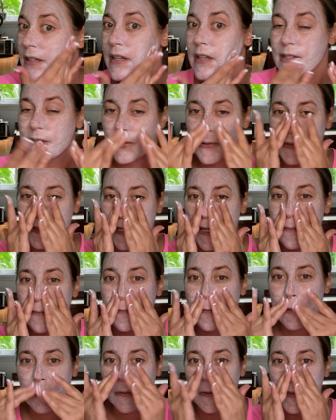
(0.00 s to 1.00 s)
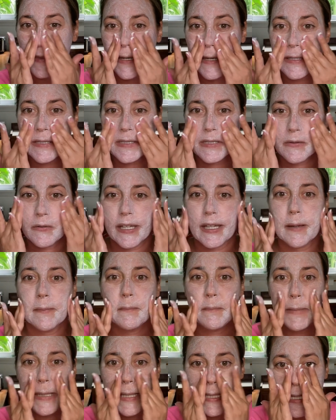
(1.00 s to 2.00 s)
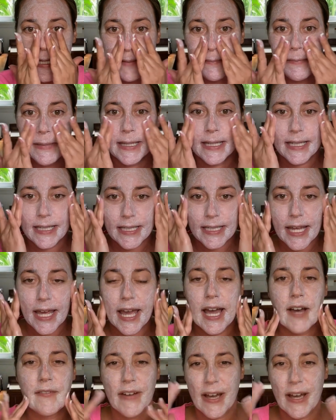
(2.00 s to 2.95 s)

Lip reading: So same thing with this, so like a minute, minute and a half.